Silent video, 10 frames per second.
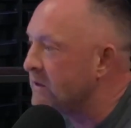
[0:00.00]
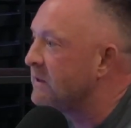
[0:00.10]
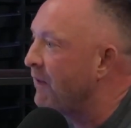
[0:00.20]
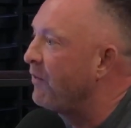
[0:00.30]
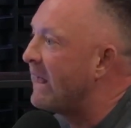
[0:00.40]

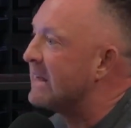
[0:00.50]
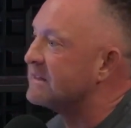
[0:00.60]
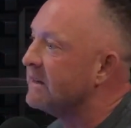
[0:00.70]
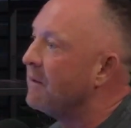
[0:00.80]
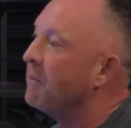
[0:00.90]
Definitely has
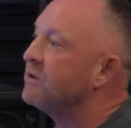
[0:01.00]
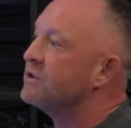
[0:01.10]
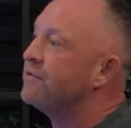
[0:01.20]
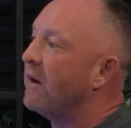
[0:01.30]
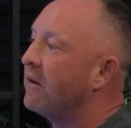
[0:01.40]
it in him, but
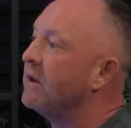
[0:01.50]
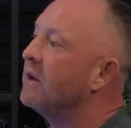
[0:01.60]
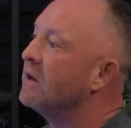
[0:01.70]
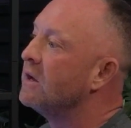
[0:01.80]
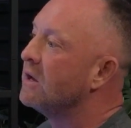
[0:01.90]
just very,
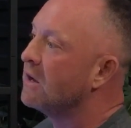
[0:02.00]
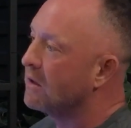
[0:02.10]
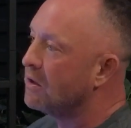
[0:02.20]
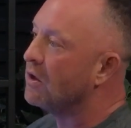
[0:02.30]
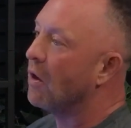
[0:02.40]

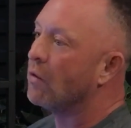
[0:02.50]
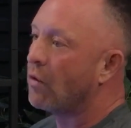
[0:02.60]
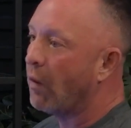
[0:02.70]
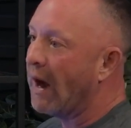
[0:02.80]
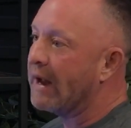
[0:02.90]
you know,
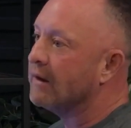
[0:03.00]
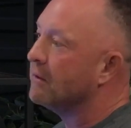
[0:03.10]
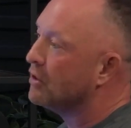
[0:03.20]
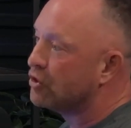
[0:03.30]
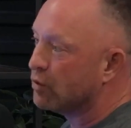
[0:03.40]
quiet,
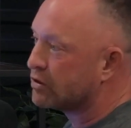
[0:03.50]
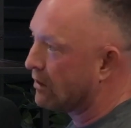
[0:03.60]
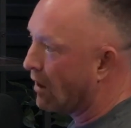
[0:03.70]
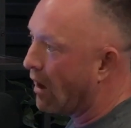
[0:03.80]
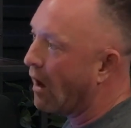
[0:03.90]
shoots a
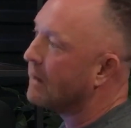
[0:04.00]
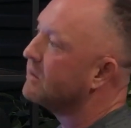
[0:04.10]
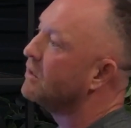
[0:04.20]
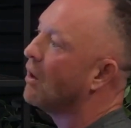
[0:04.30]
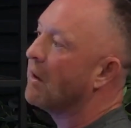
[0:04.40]
lot,
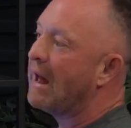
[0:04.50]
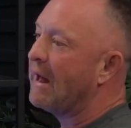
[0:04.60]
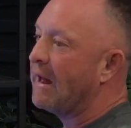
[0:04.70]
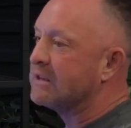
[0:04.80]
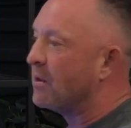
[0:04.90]
you know,
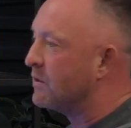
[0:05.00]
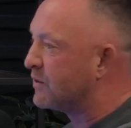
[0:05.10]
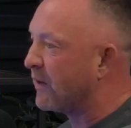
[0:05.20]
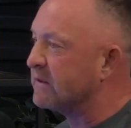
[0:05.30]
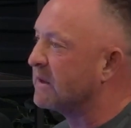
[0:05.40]
hangs out with his
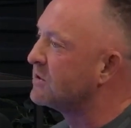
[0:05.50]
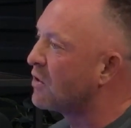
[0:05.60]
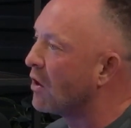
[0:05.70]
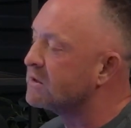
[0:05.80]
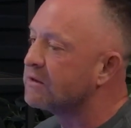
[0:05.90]
friends, likes
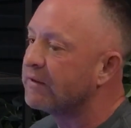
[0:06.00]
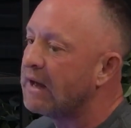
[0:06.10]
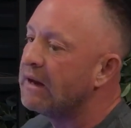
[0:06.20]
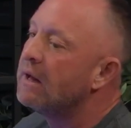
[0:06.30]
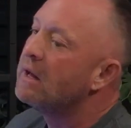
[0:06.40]
cars and stuff like that.